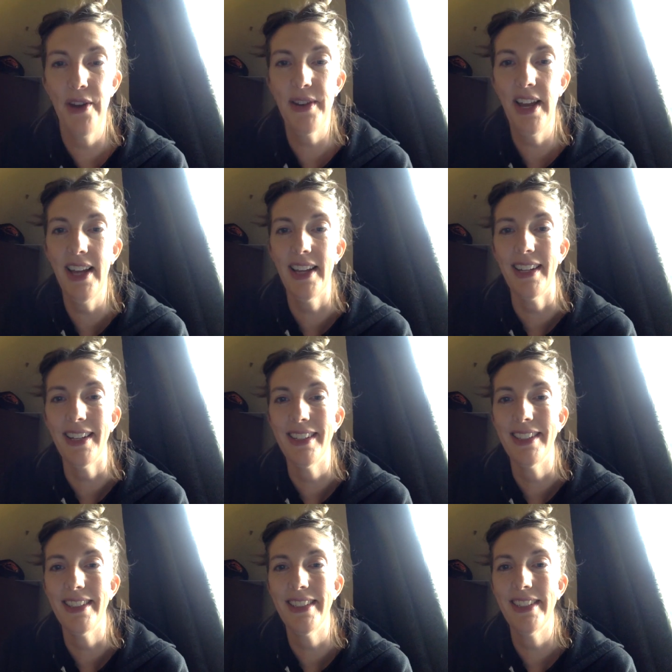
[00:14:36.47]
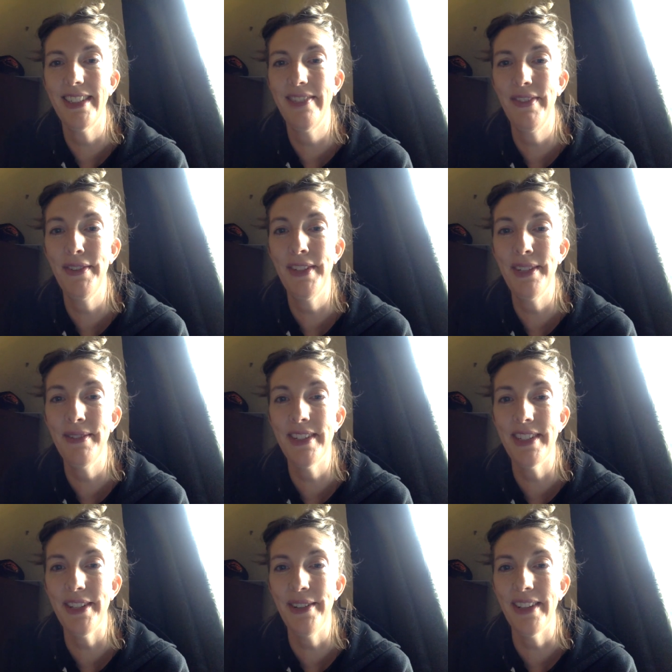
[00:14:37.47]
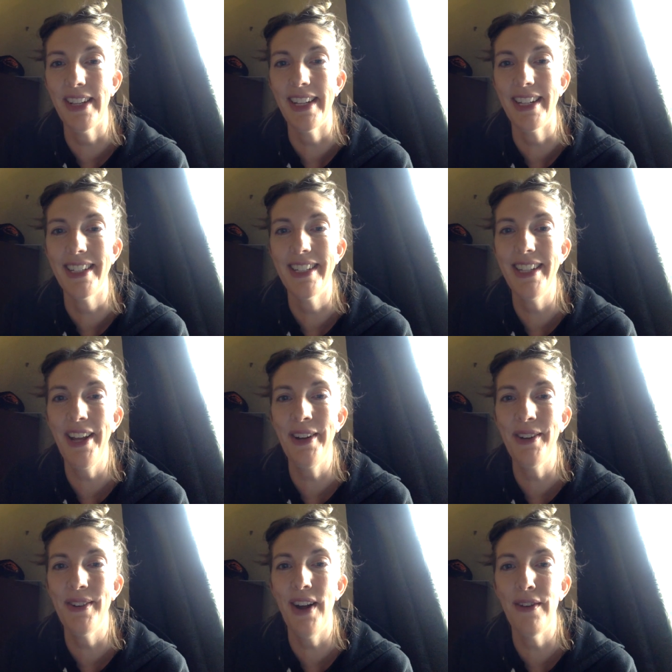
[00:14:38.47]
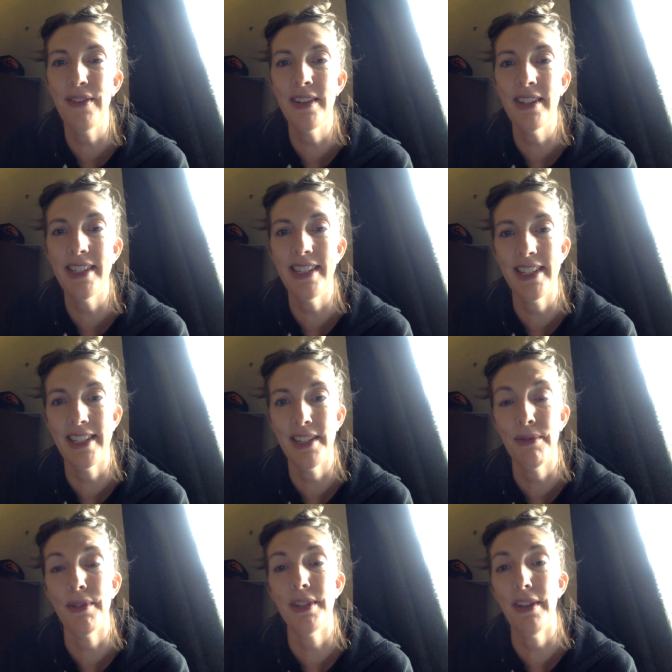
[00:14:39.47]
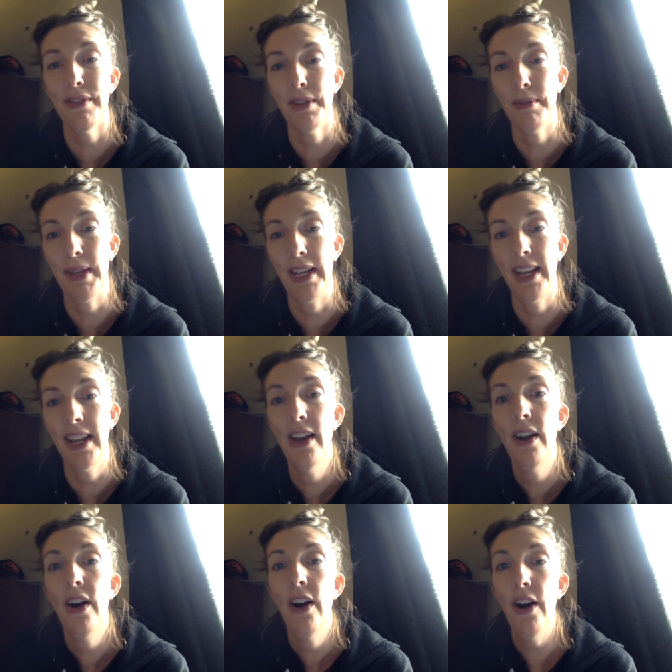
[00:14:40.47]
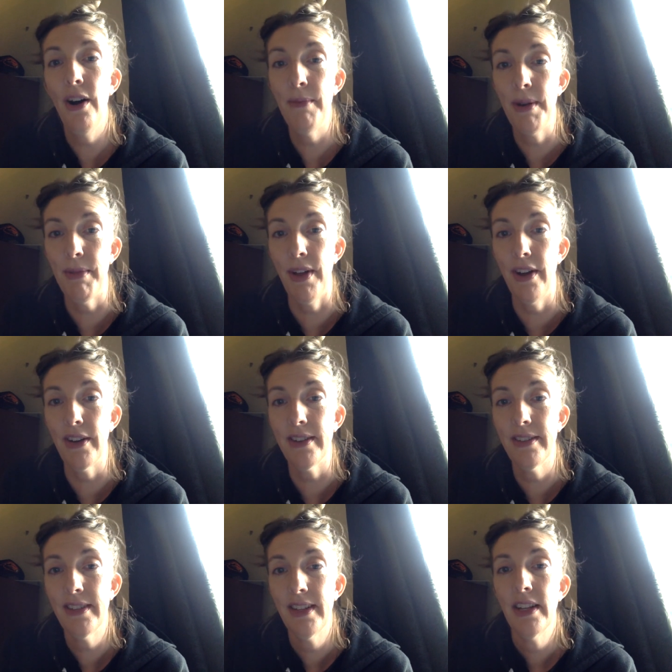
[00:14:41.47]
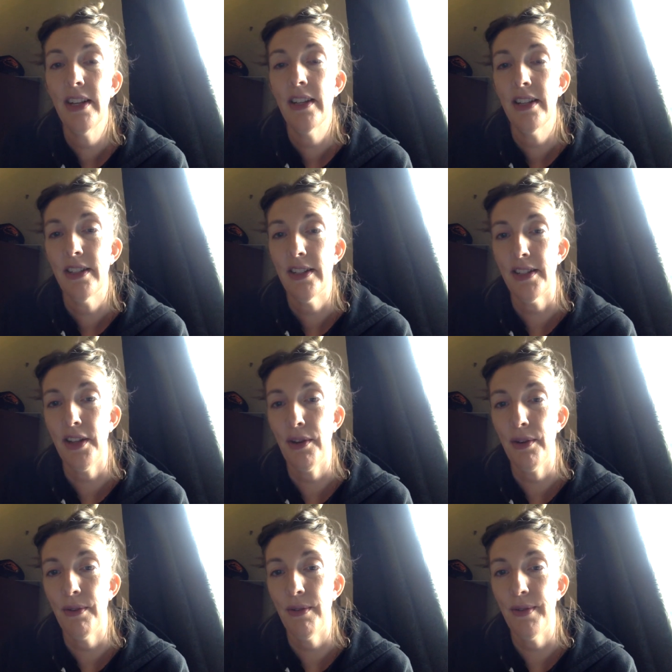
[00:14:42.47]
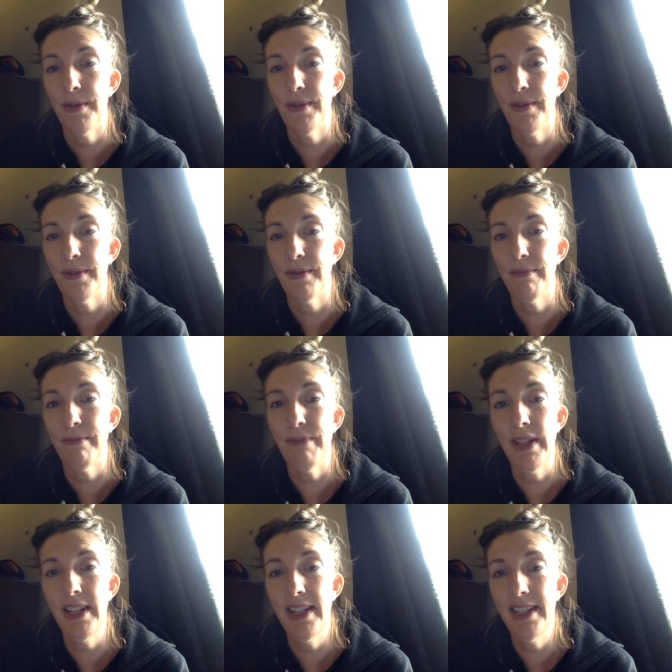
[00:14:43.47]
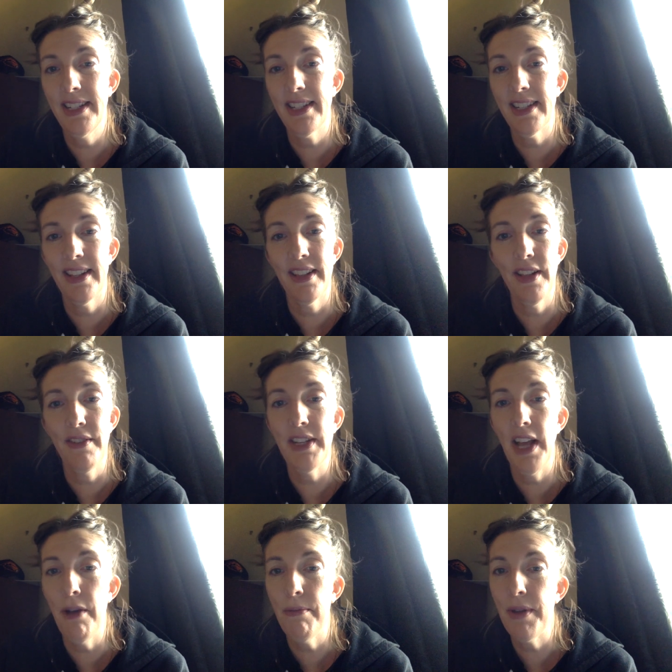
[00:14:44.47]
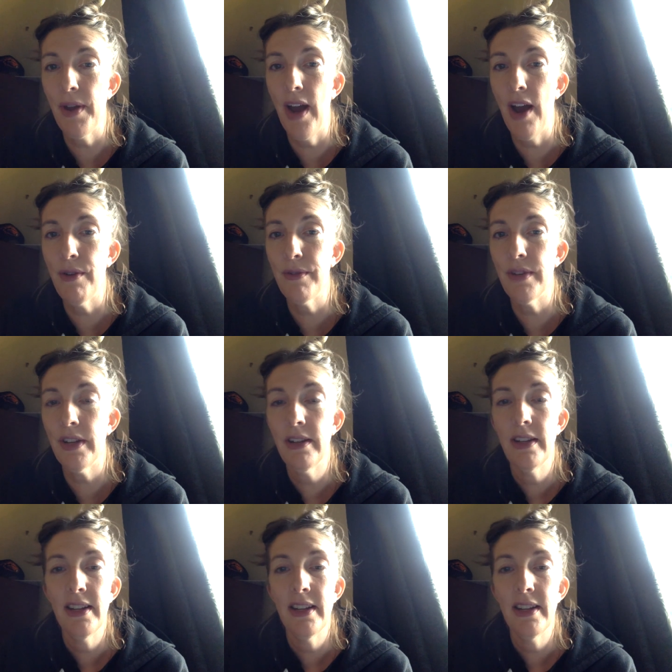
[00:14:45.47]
Okay, 15 minutes only. So coughing and sneezing will definitely be on my blog. So please, love to help you out.